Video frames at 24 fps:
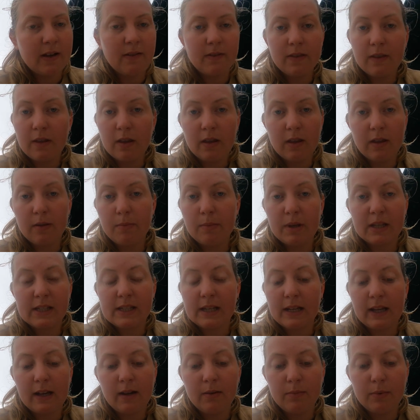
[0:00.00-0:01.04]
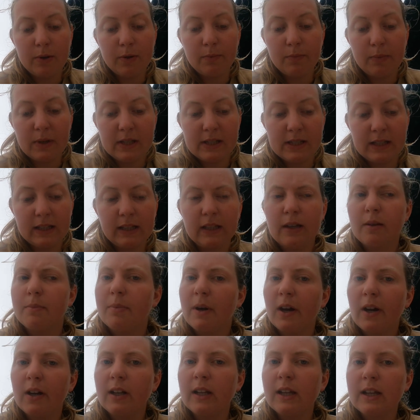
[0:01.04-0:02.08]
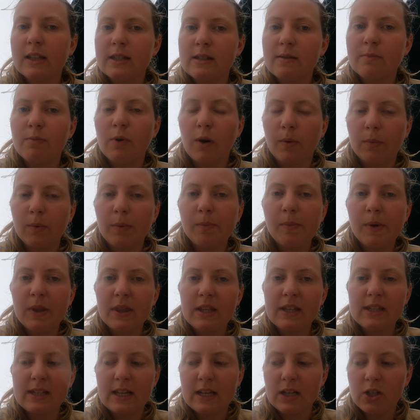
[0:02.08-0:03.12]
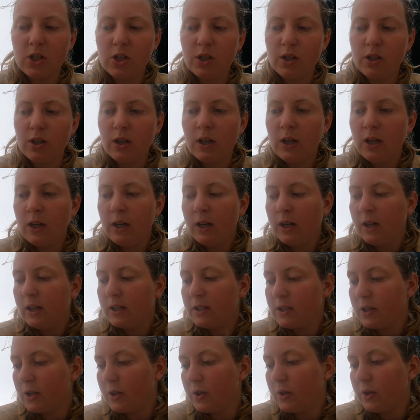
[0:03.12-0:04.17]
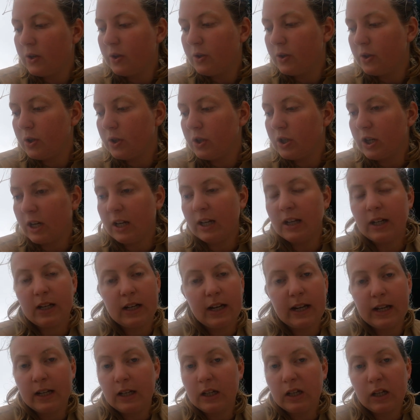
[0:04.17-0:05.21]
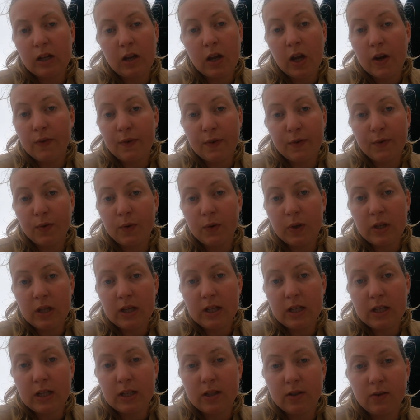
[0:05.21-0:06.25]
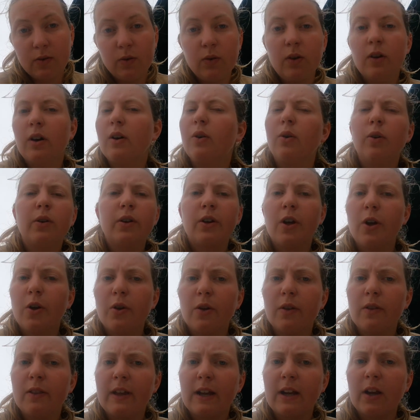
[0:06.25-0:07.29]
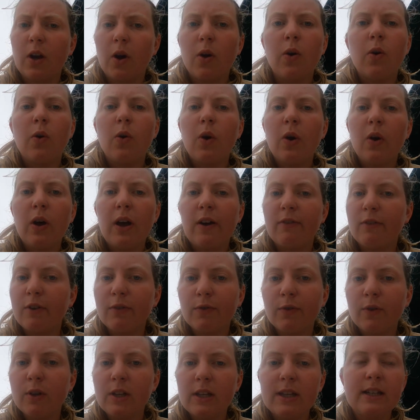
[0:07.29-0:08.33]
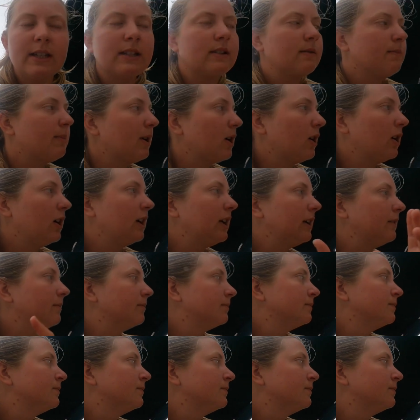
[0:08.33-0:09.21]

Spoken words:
the mixing elbow, basically. Apparently it's a problem on this engine, so you should check it like every 4 years, or no, they go every 4 years apparently,